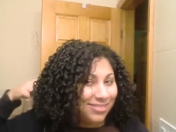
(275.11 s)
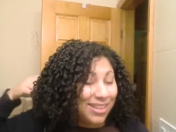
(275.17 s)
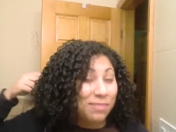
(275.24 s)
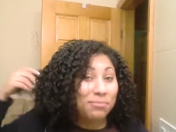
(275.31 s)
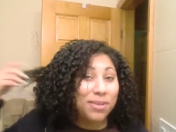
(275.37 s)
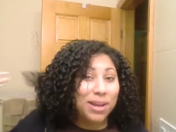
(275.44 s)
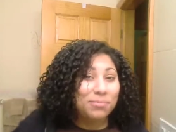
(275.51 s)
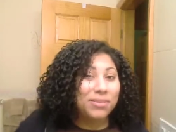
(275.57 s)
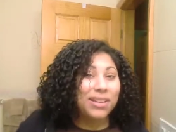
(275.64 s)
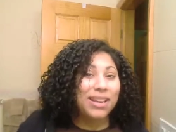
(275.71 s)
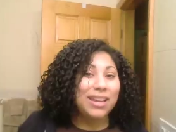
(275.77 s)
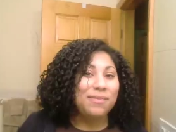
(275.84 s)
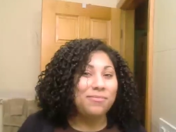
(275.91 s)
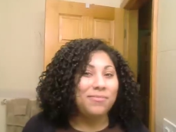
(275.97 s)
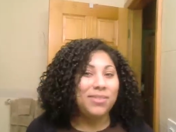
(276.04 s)
And Papa
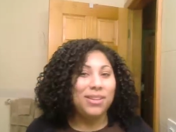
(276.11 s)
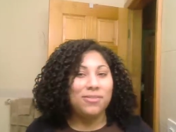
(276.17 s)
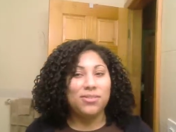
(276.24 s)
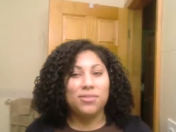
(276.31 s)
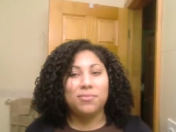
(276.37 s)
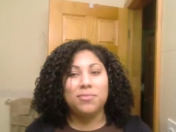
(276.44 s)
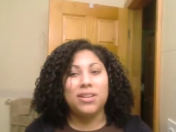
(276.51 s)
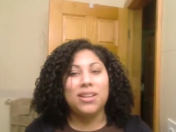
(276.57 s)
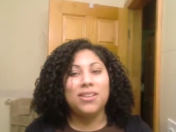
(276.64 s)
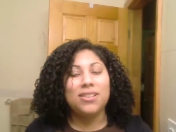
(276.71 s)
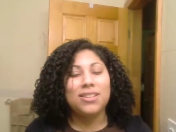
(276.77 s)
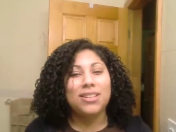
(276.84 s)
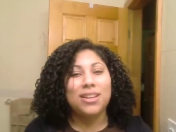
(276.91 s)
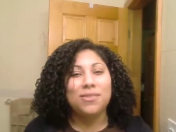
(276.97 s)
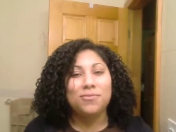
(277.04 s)
came. He was with me. He
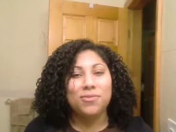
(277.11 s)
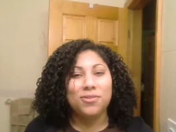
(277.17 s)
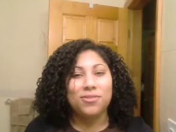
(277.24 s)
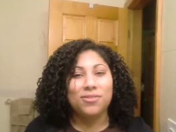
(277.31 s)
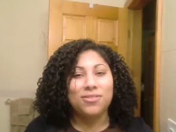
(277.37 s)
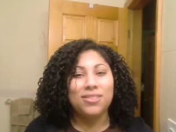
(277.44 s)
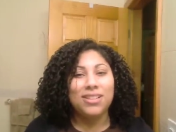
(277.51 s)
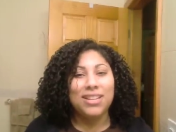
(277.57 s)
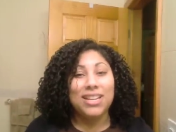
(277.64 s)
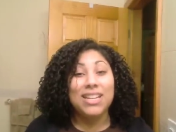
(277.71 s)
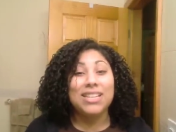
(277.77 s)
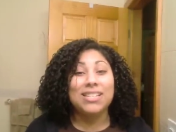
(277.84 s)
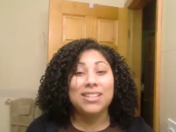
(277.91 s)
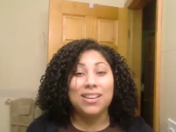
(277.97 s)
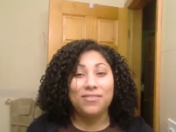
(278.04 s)
was like, well,
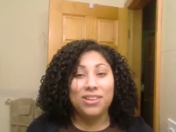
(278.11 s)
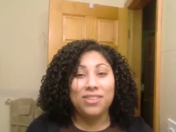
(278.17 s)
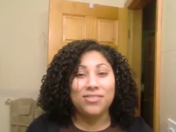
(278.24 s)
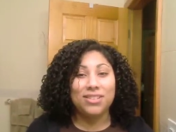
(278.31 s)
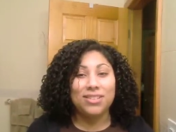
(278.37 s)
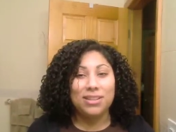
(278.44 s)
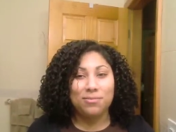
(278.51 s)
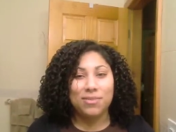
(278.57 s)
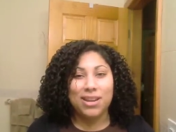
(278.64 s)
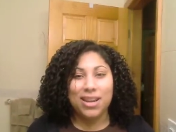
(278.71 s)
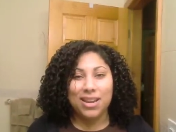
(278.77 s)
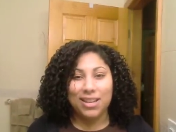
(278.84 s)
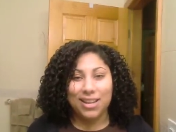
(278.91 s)
he's never even seen my hair.